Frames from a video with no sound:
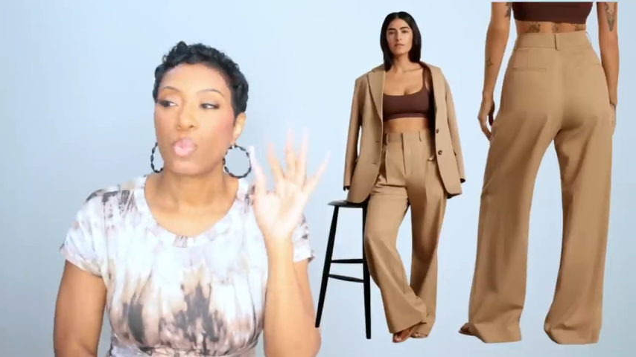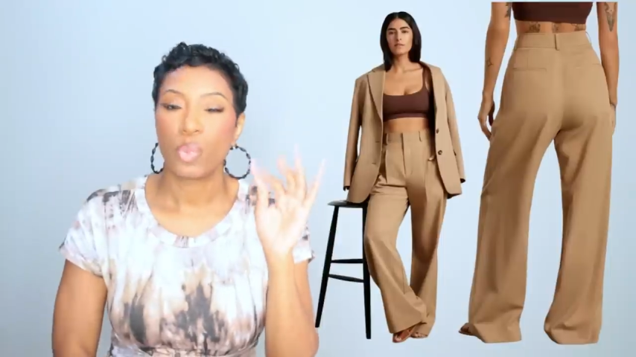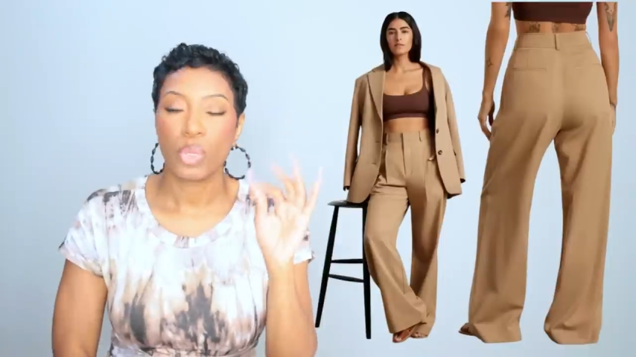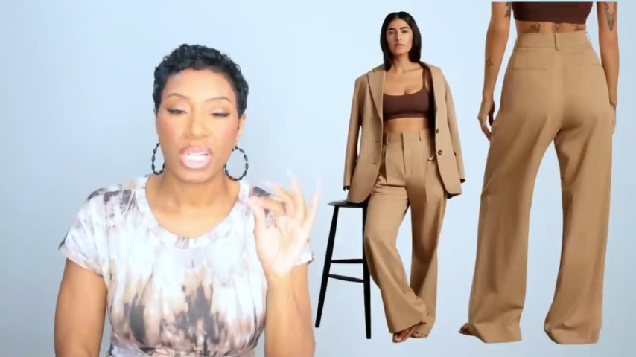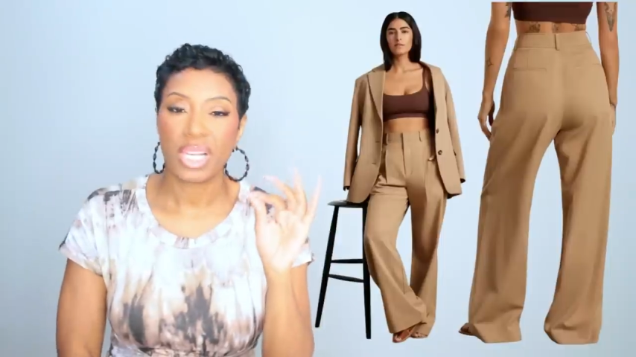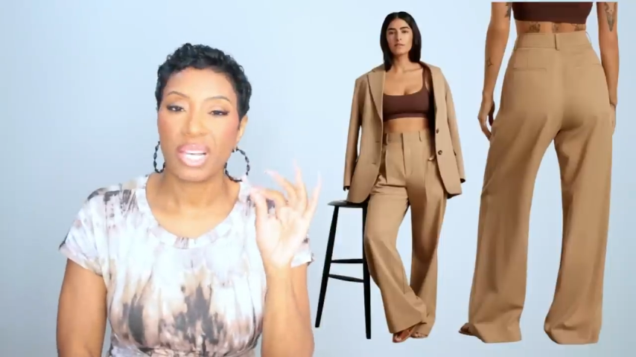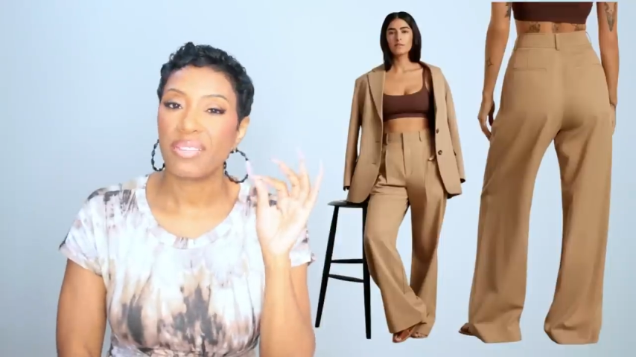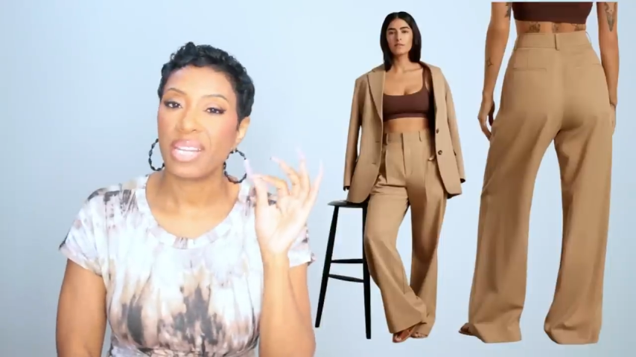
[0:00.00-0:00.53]
We
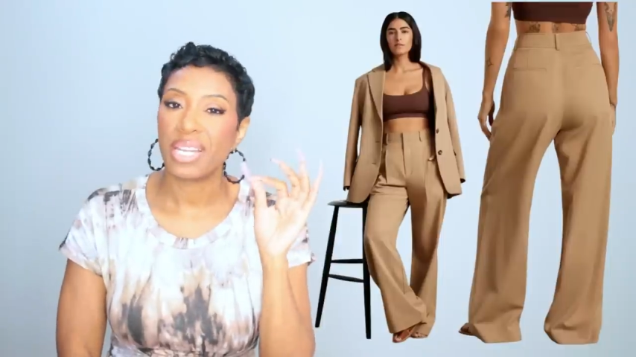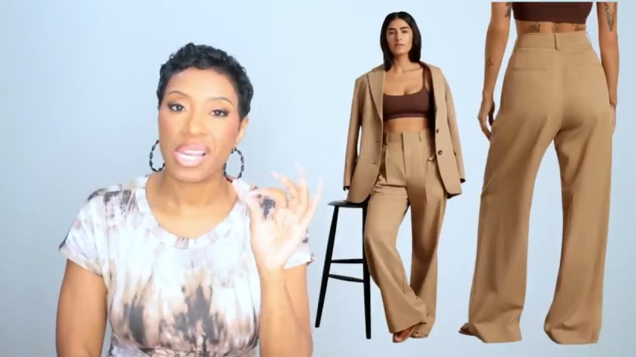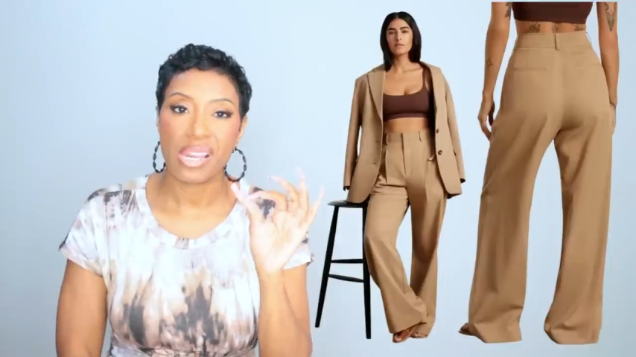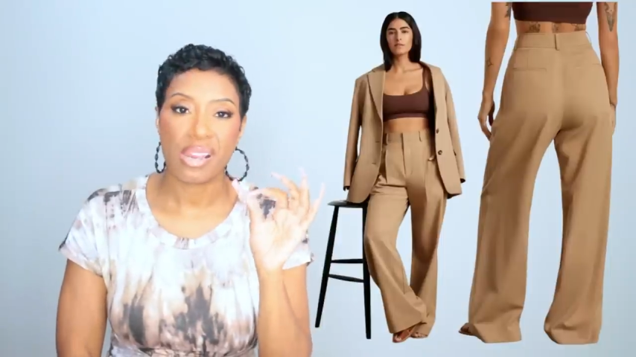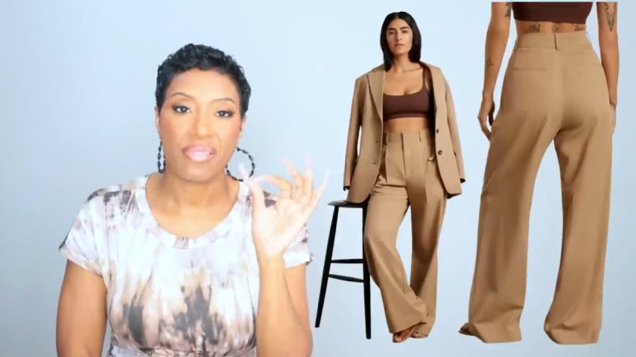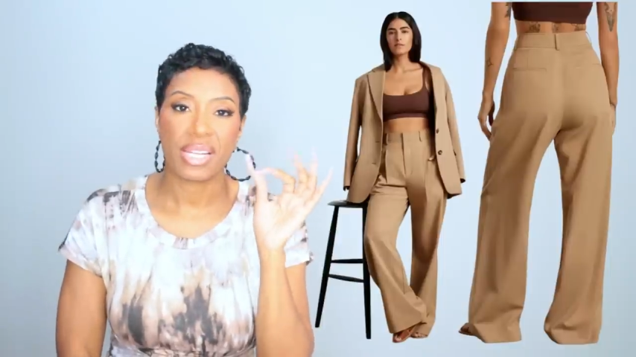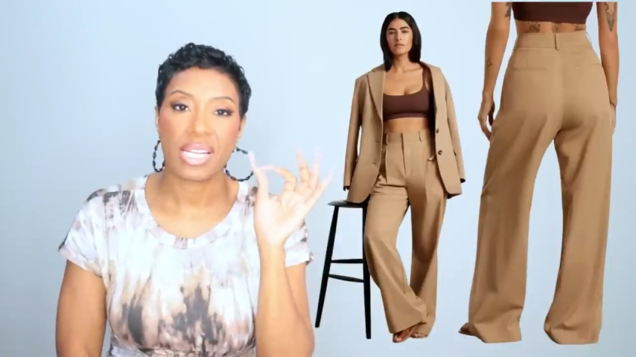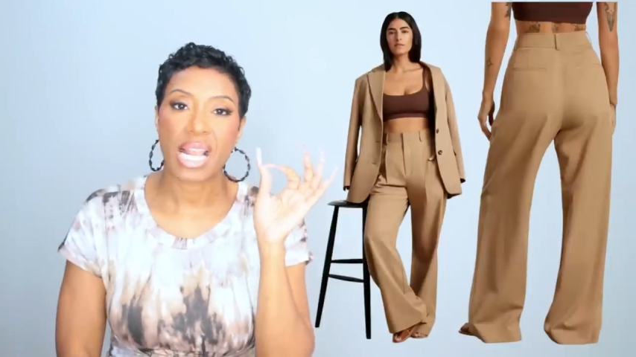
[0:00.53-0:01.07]
love it,
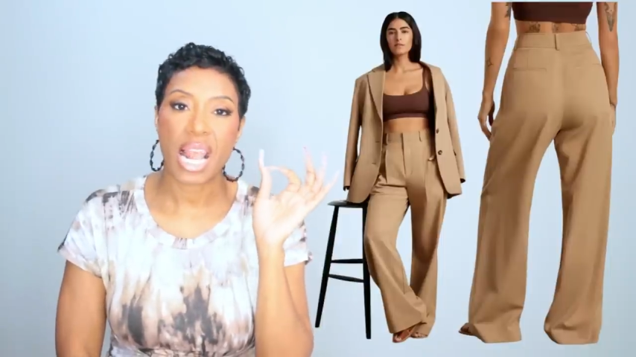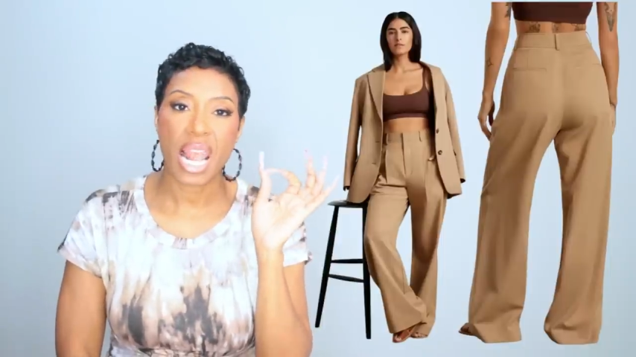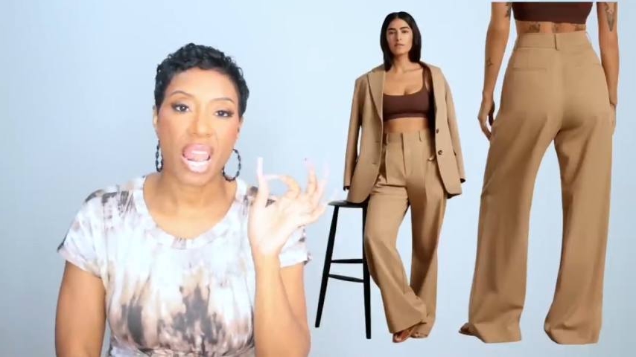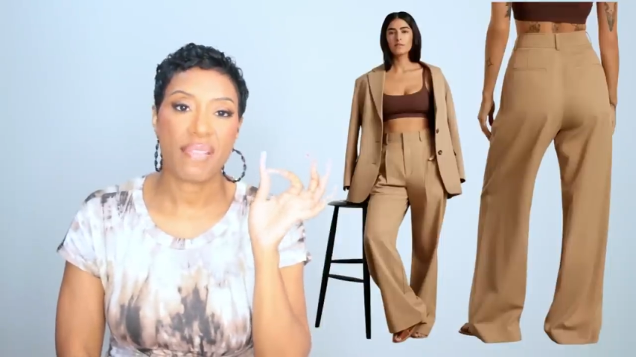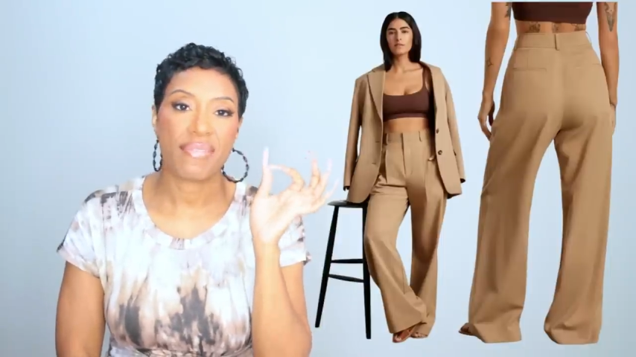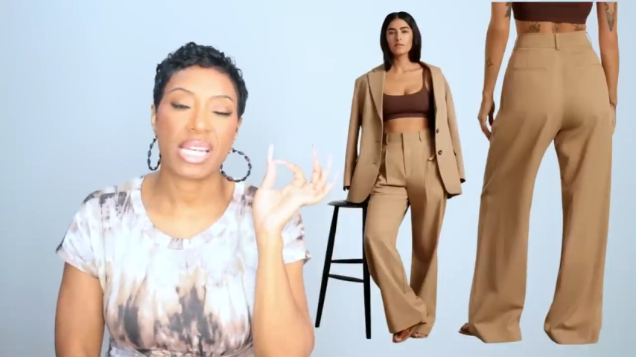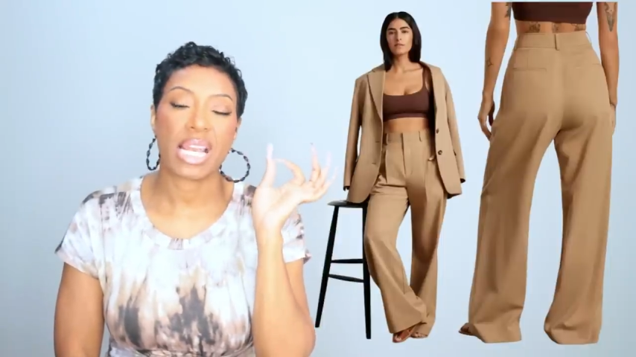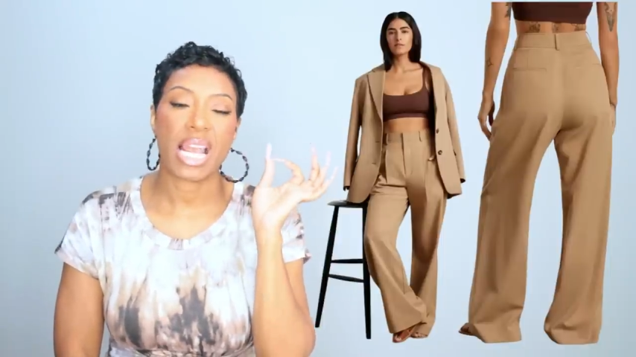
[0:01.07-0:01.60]
love it,
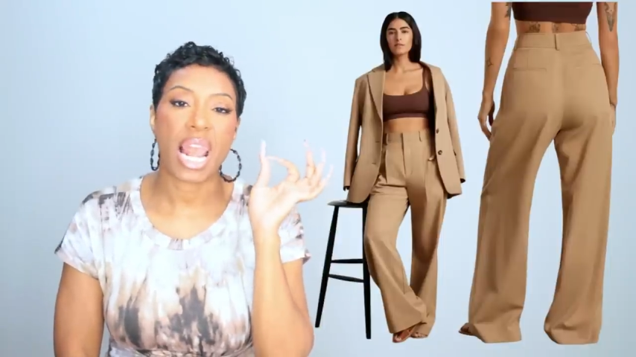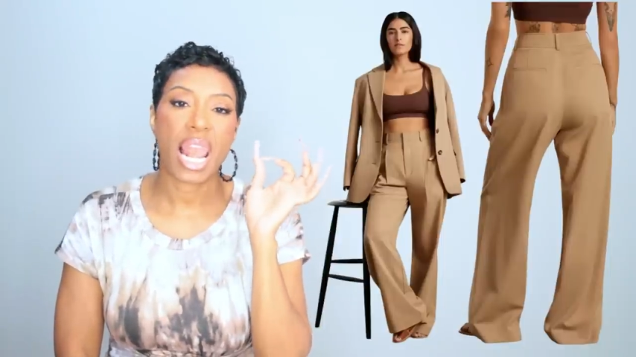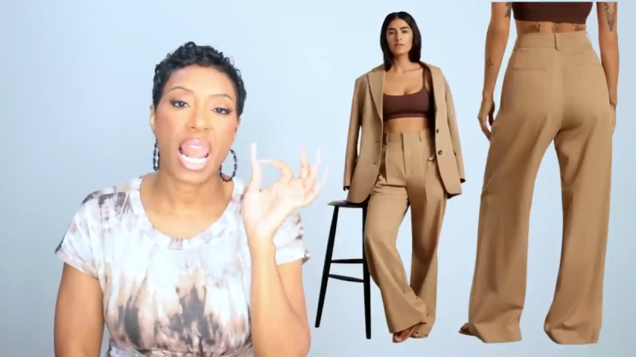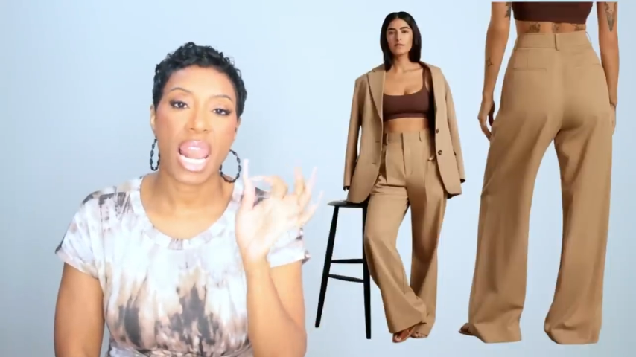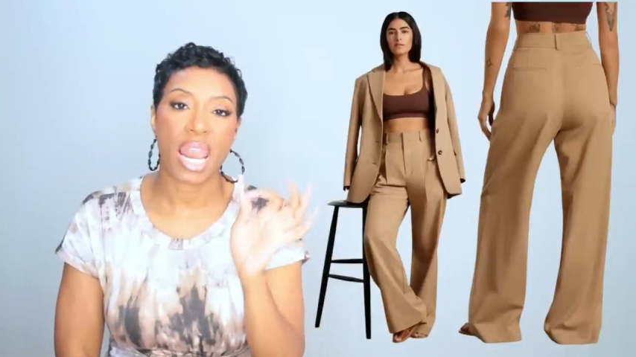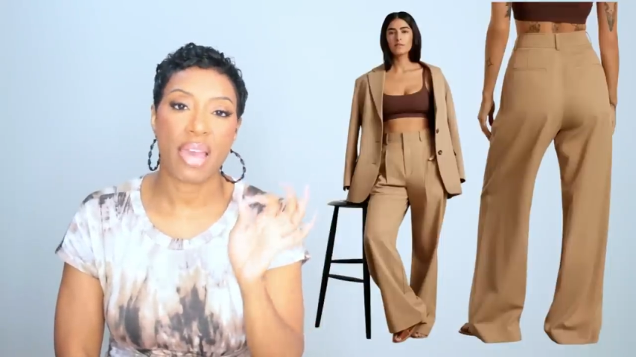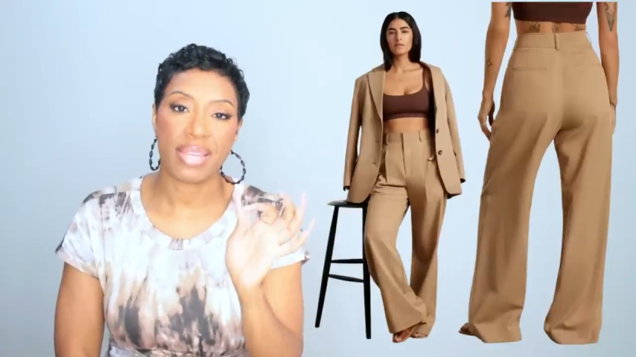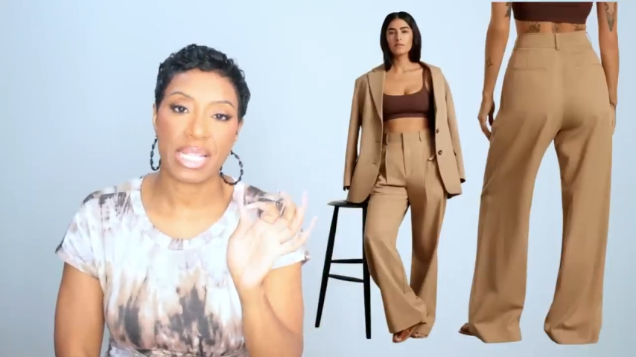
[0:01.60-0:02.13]
love it,
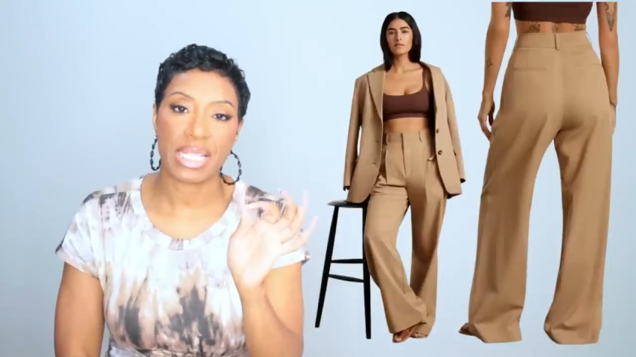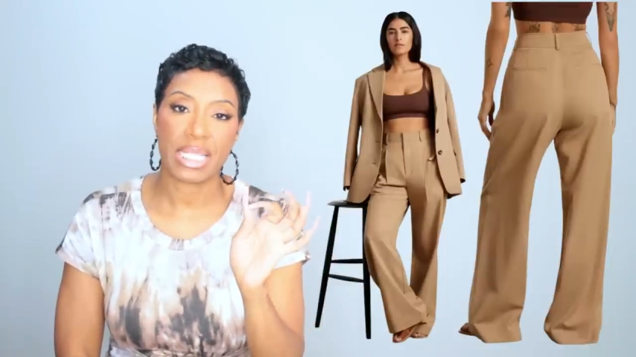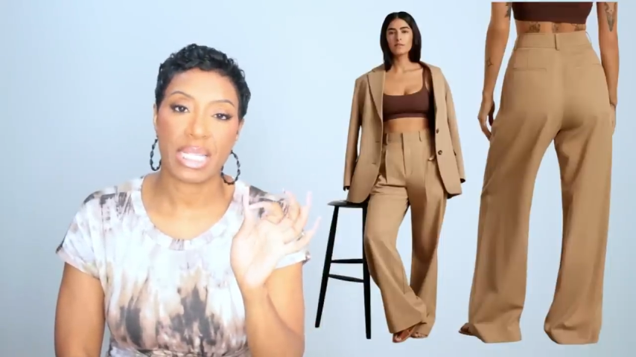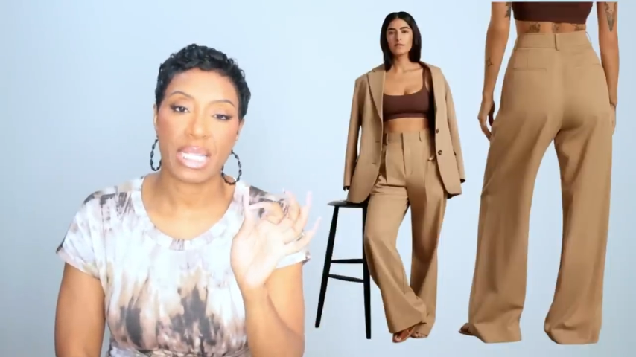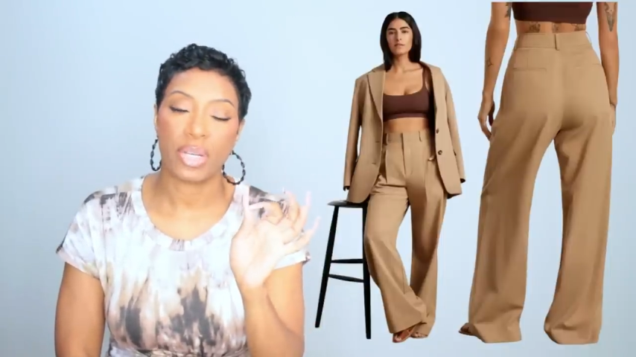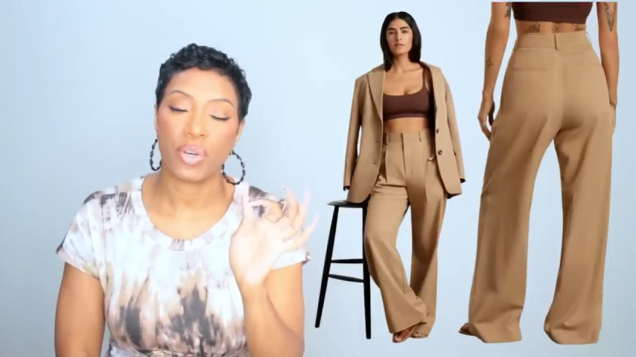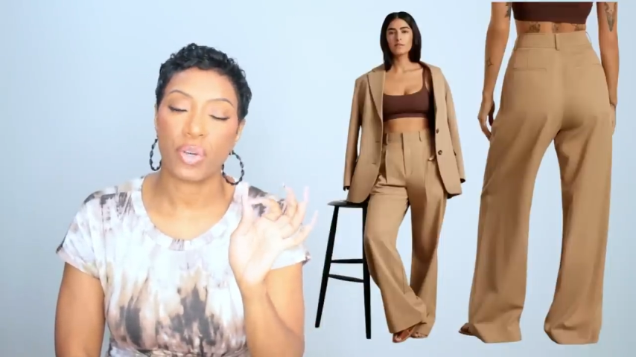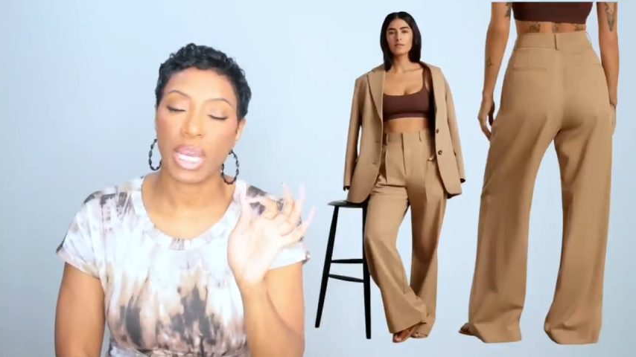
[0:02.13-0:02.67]
love it.
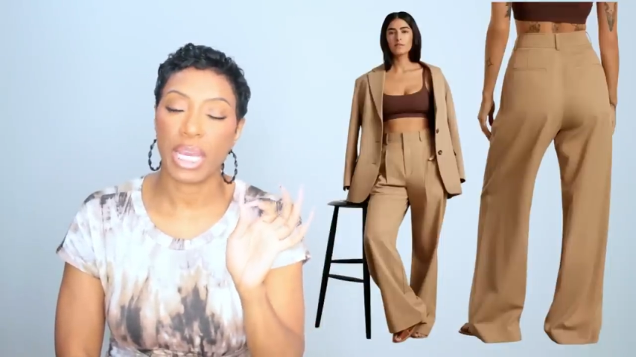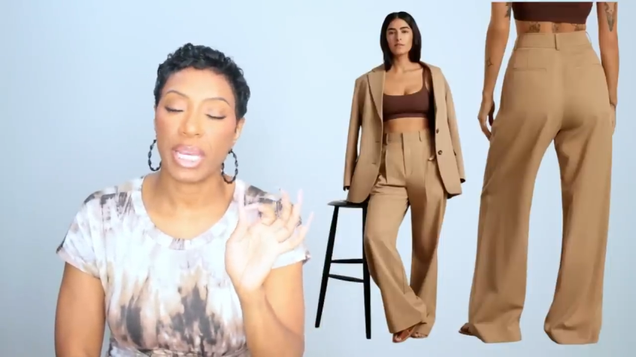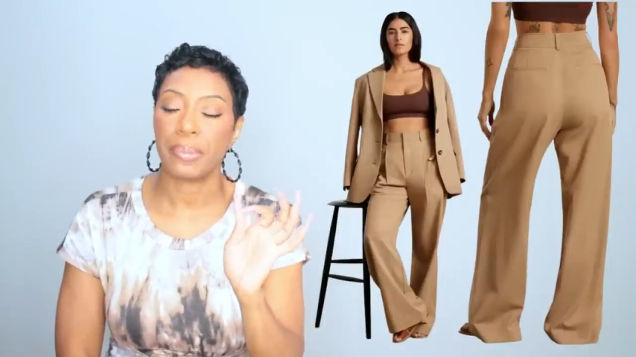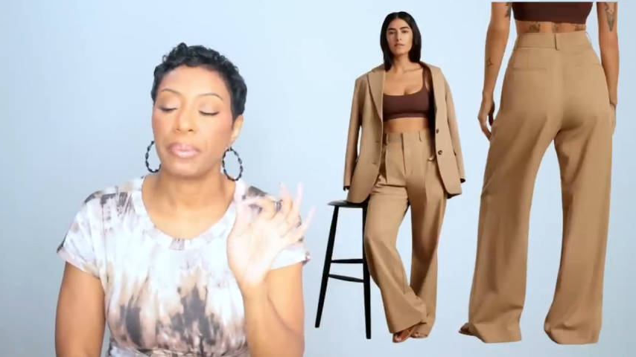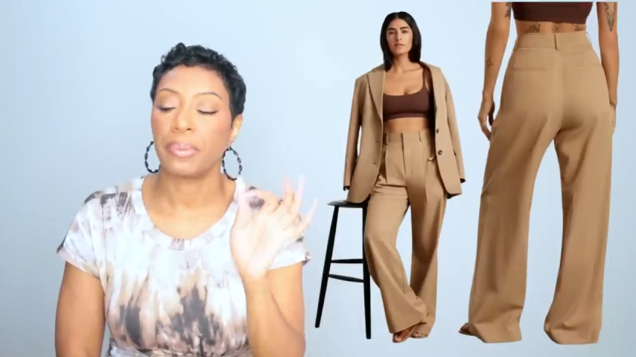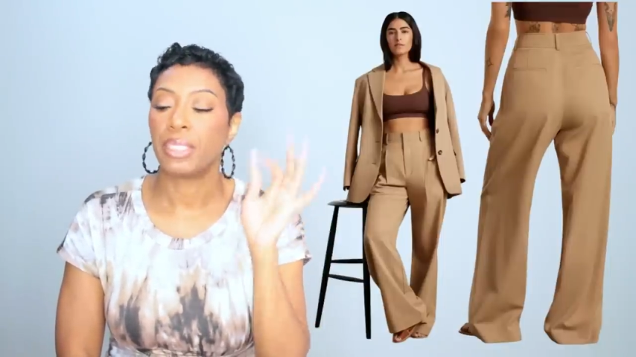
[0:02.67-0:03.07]
Okay?